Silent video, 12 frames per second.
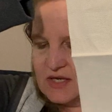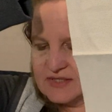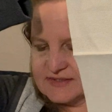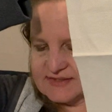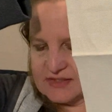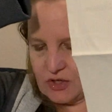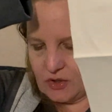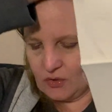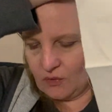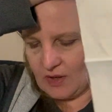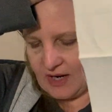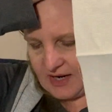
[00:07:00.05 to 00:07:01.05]

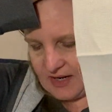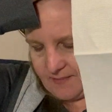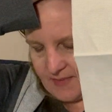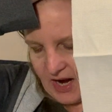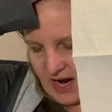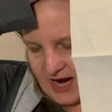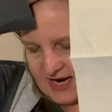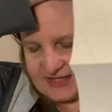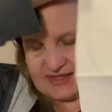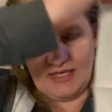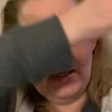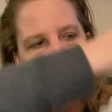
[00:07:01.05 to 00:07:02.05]
So I
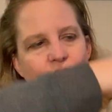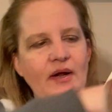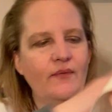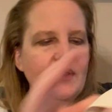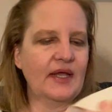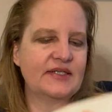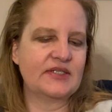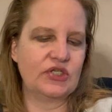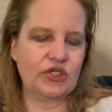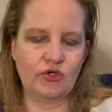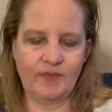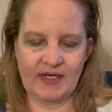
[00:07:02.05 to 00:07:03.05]
think what I would like to
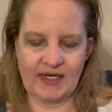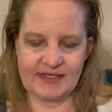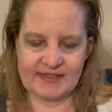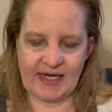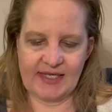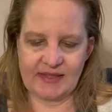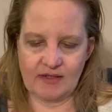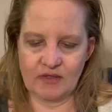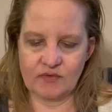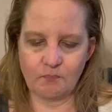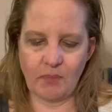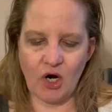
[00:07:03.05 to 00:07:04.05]
do, because
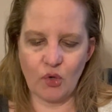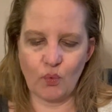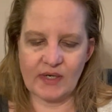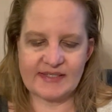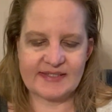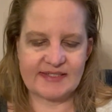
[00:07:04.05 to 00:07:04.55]
part 1 is